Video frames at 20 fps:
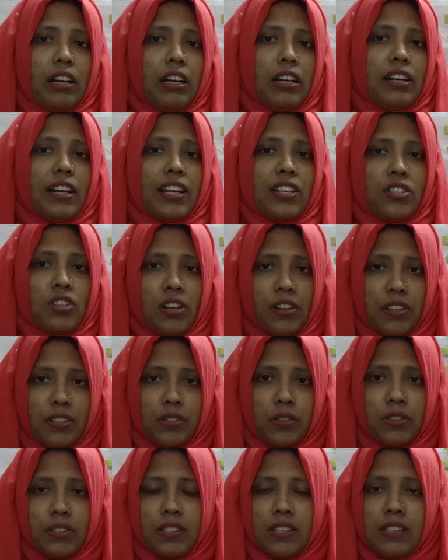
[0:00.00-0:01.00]
natural
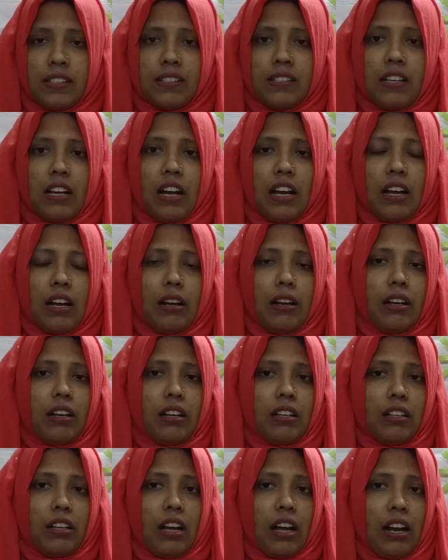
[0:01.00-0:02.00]
resources
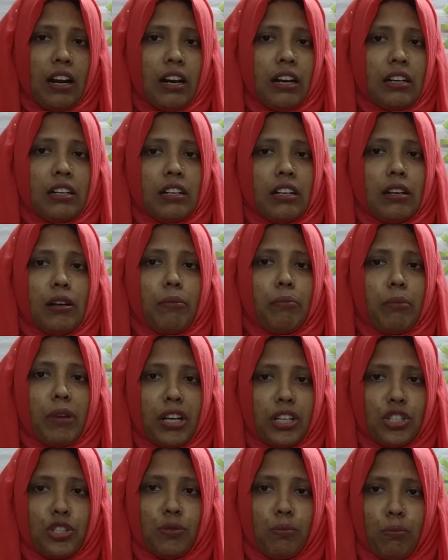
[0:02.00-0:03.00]
are
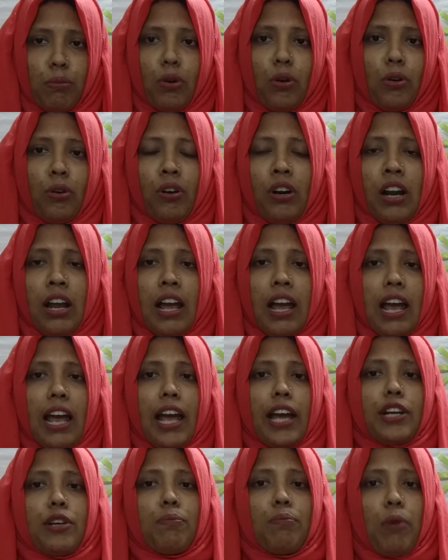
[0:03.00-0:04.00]
much more
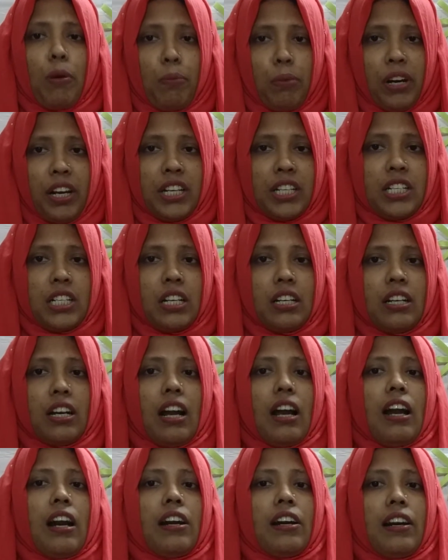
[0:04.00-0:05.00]
and population
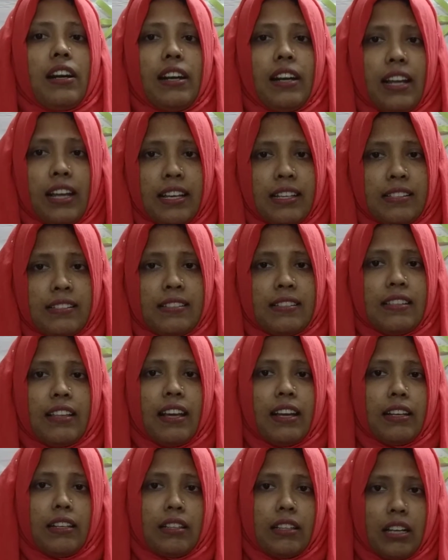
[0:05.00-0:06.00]
are less
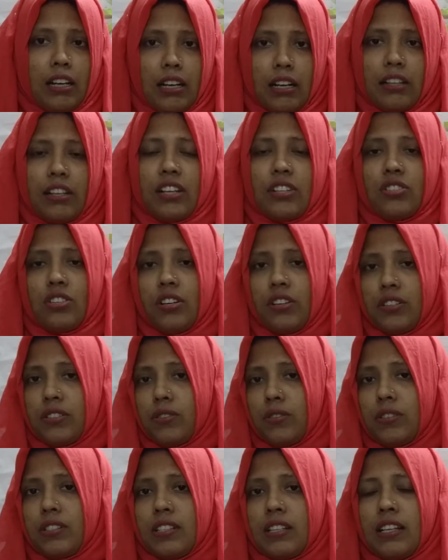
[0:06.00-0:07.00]
than the natural
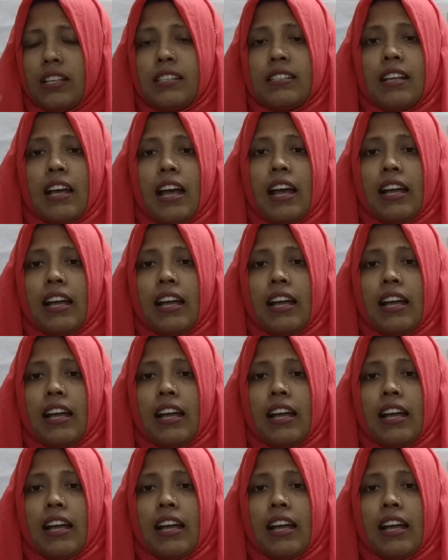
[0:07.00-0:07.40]
resources,